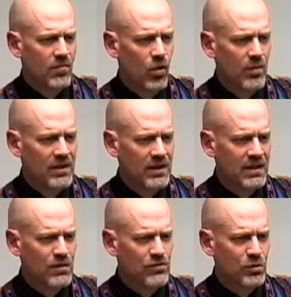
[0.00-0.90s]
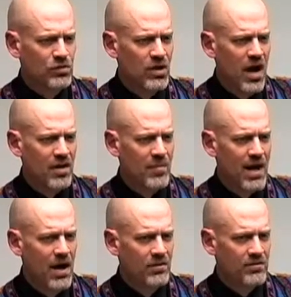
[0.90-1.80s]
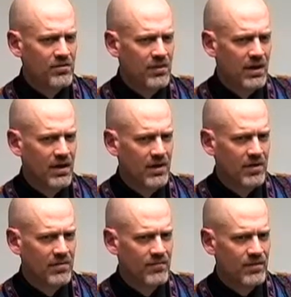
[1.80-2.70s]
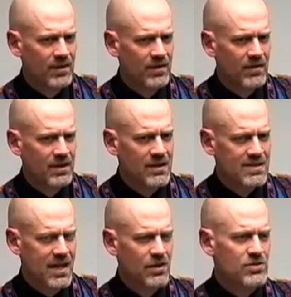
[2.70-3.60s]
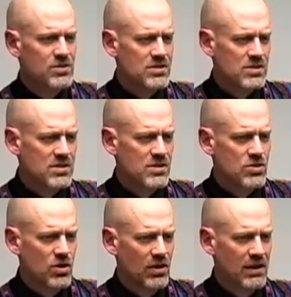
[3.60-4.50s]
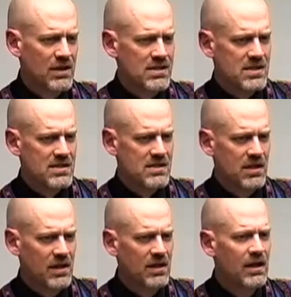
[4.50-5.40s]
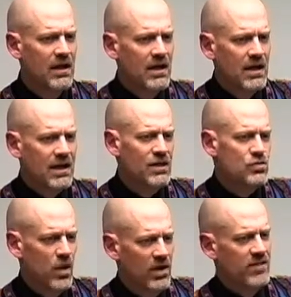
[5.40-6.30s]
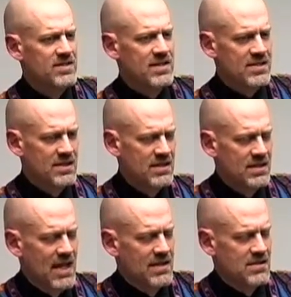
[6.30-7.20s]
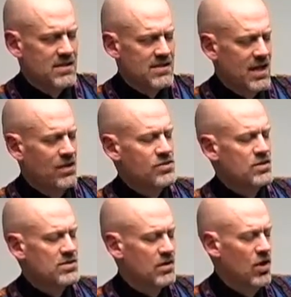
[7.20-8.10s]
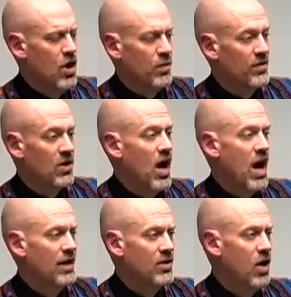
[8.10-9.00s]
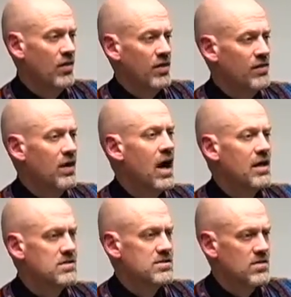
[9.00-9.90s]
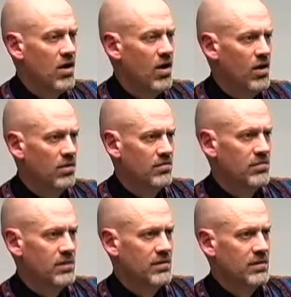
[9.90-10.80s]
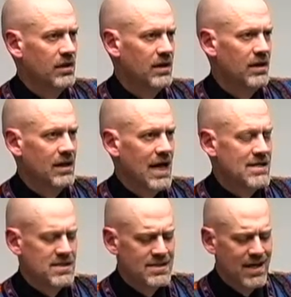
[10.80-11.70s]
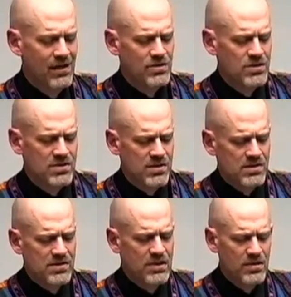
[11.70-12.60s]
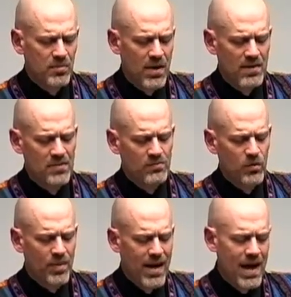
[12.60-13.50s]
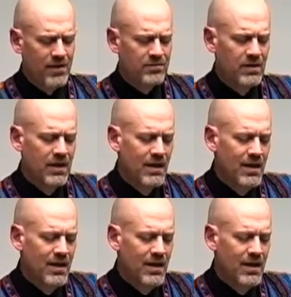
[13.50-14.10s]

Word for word: Mormon leaders will talk about uh, the intelligences eternally existing, and each one of us existed as an intelligence along with God and all the other gods, all uh, as intelligences in the primeval past.